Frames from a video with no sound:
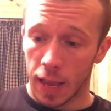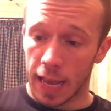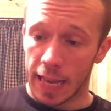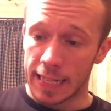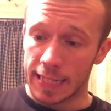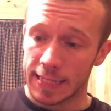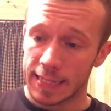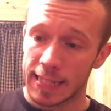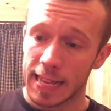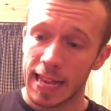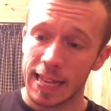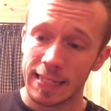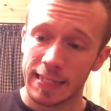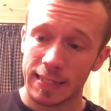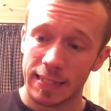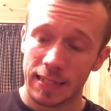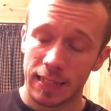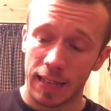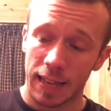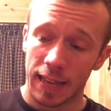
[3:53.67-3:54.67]
It
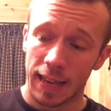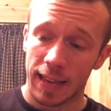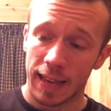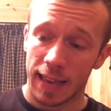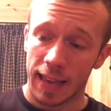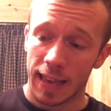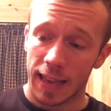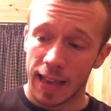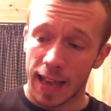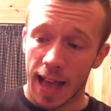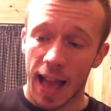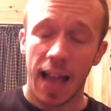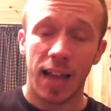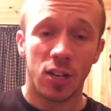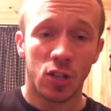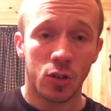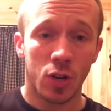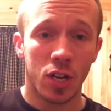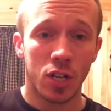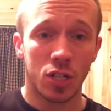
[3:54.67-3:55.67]
says
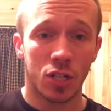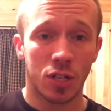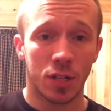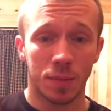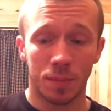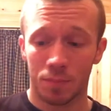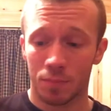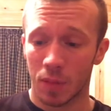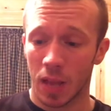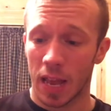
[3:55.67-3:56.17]
hydration